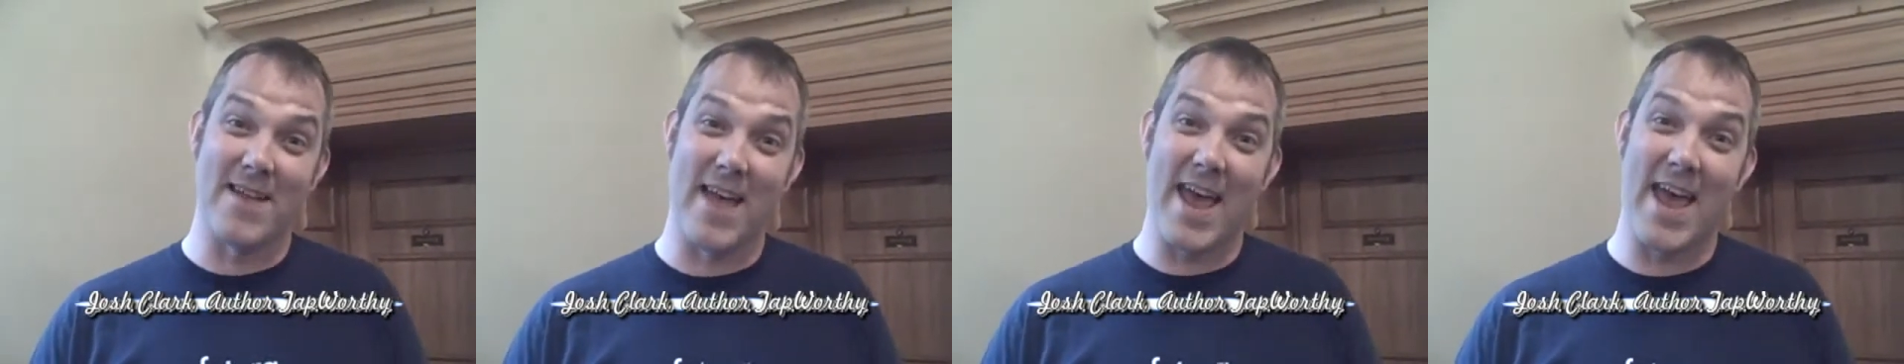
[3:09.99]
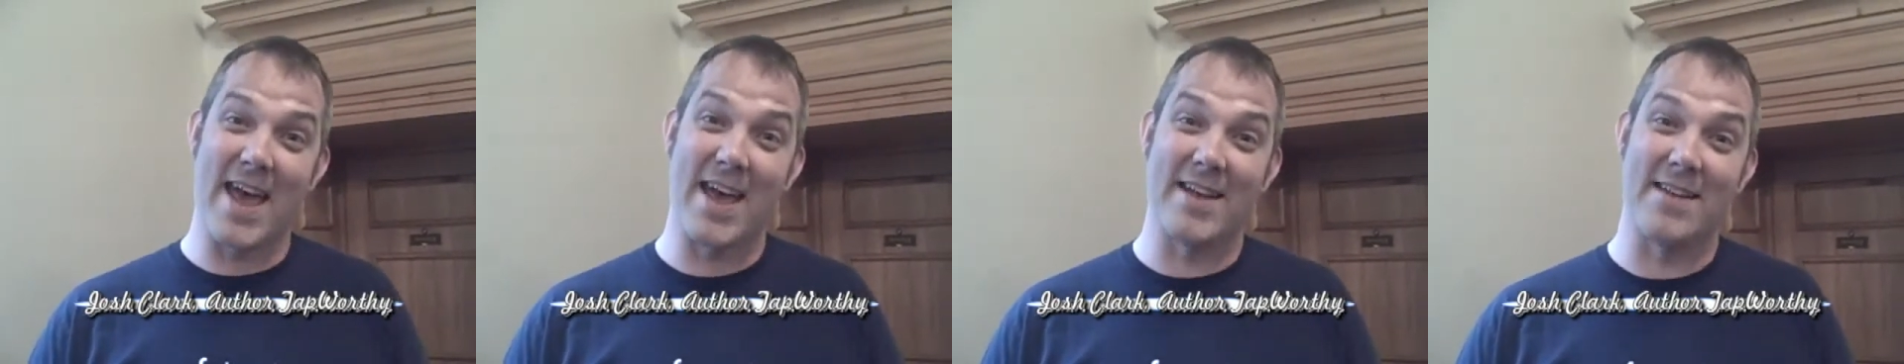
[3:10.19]

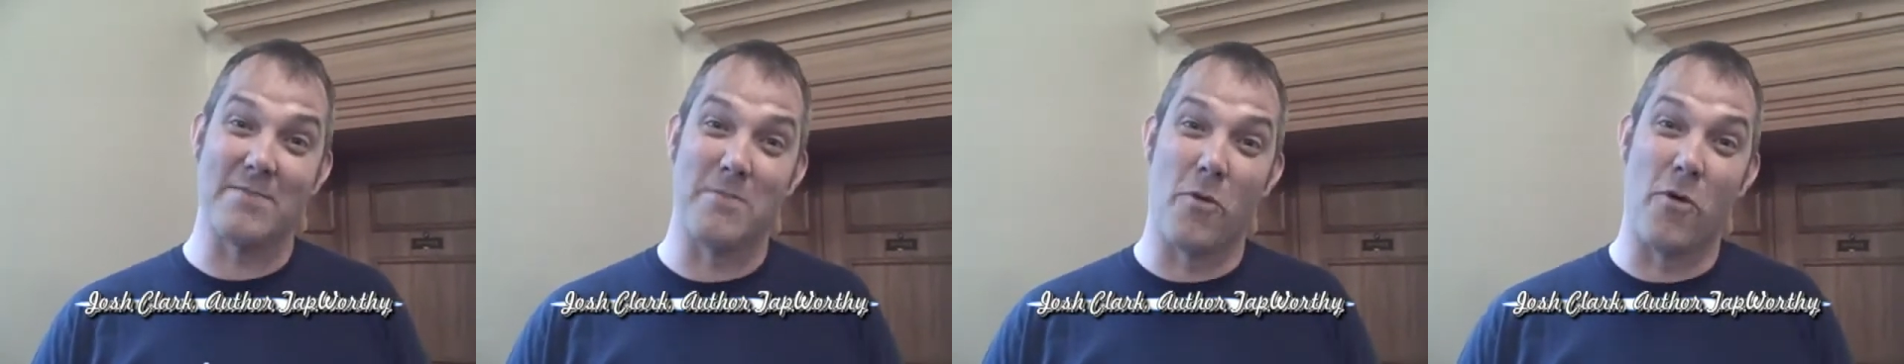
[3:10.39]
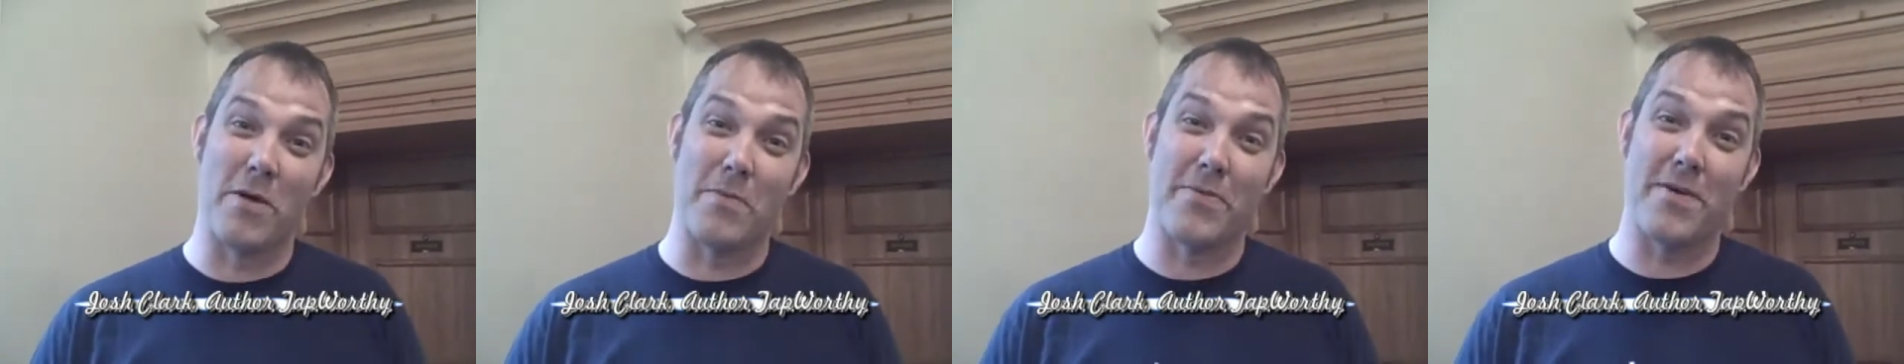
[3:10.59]
and
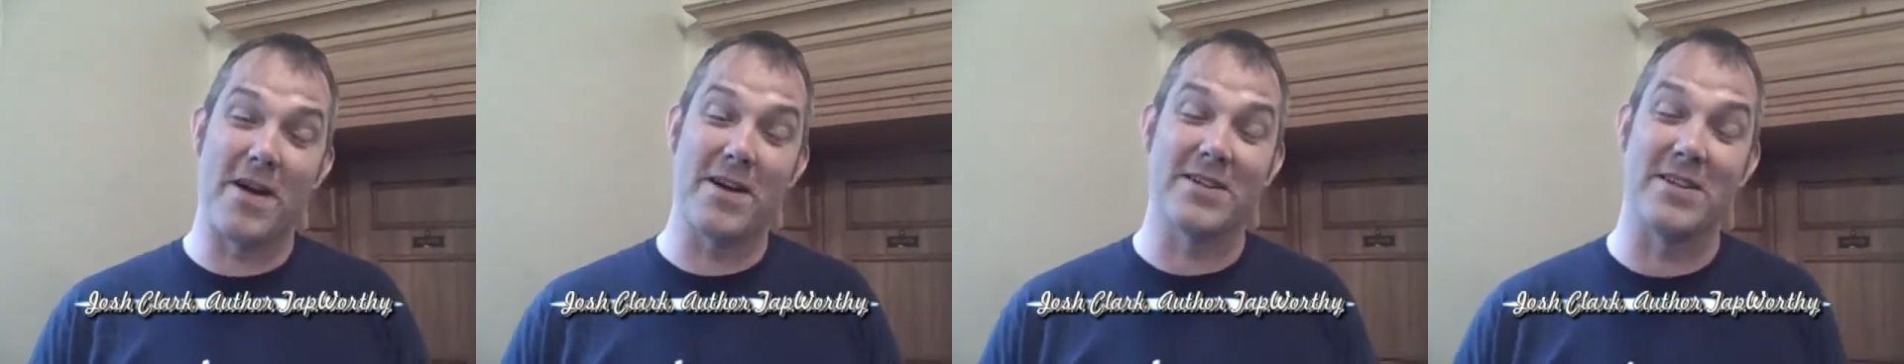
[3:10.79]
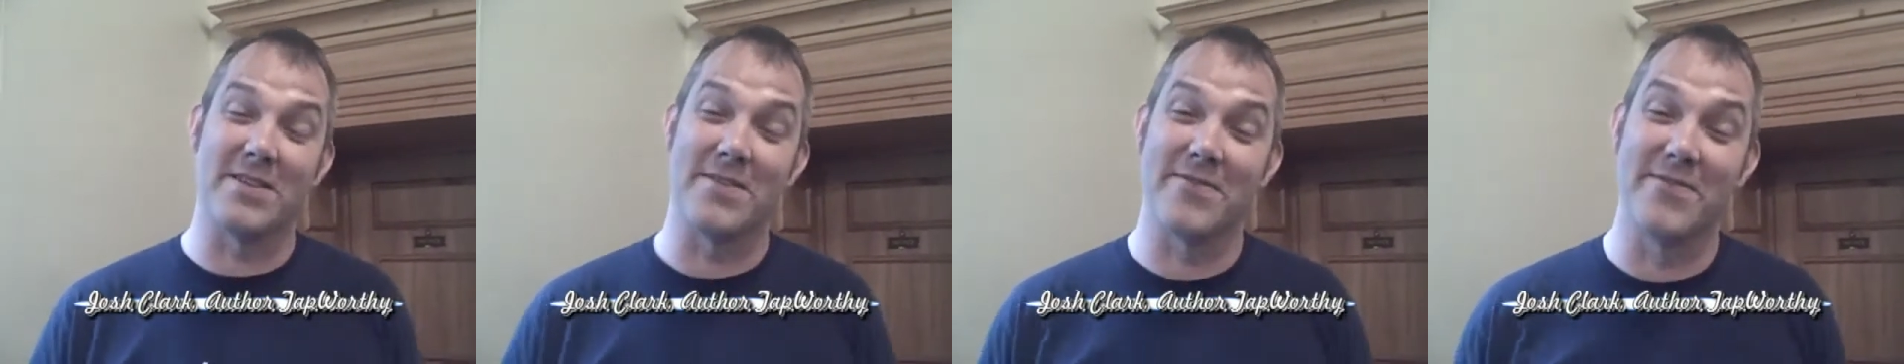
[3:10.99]
more
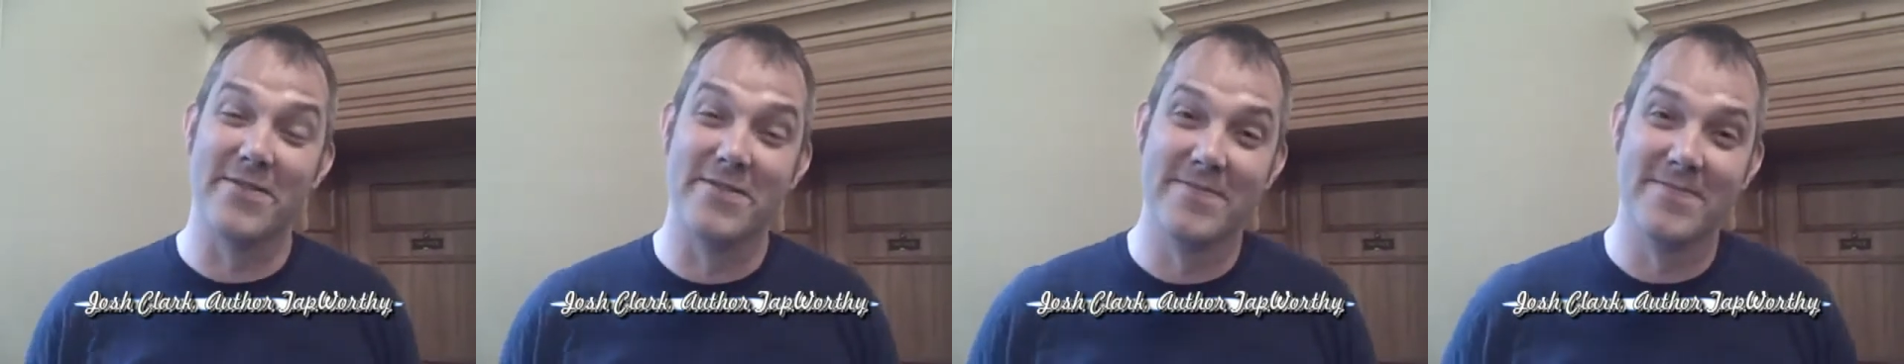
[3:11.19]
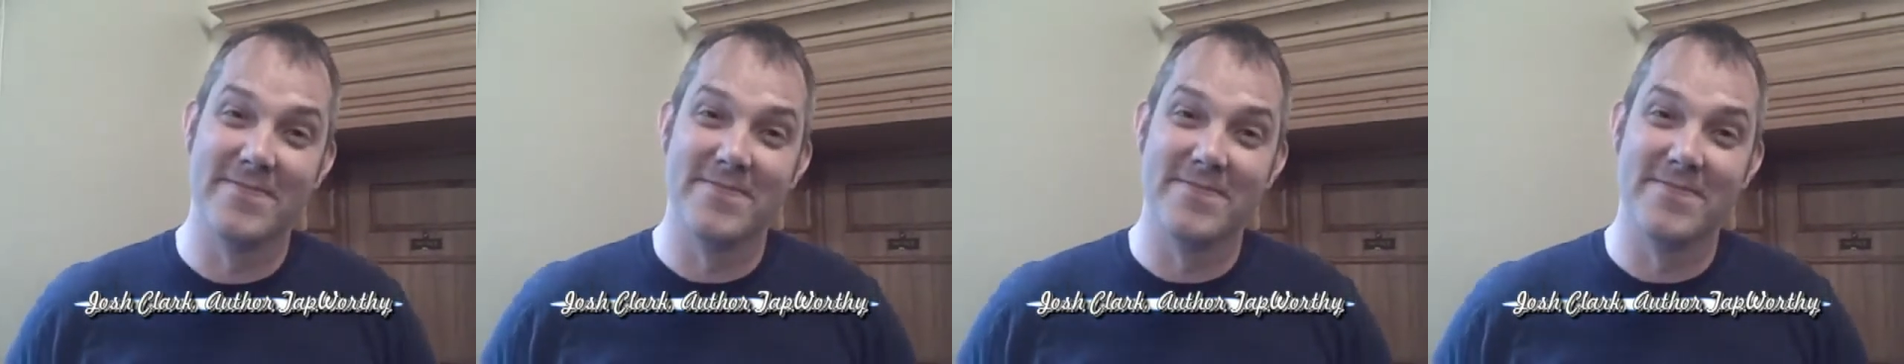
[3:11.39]
productive.